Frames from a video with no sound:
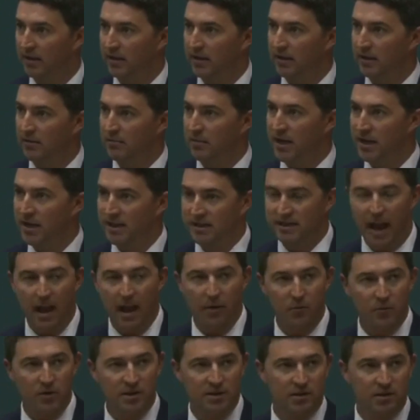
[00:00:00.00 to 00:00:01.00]
because that
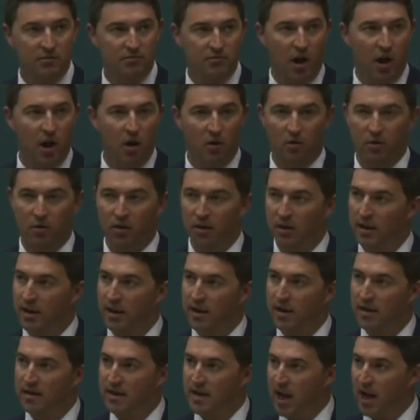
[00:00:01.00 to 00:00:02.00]
was the role.
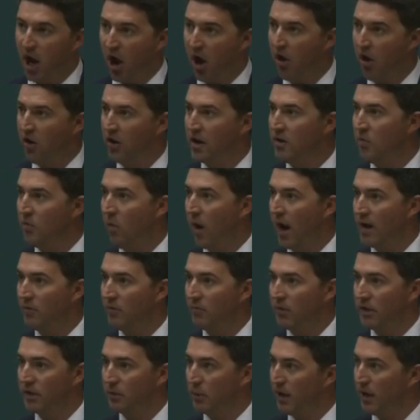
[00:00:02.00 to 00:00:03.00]
The only way in
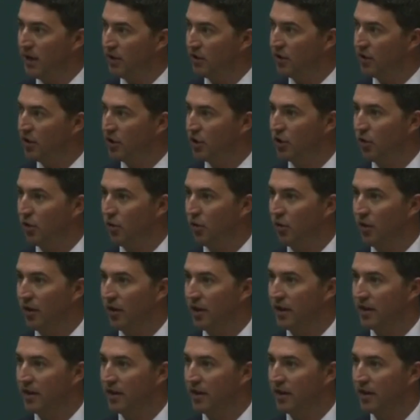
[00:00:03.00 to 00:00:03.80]
which we could ensure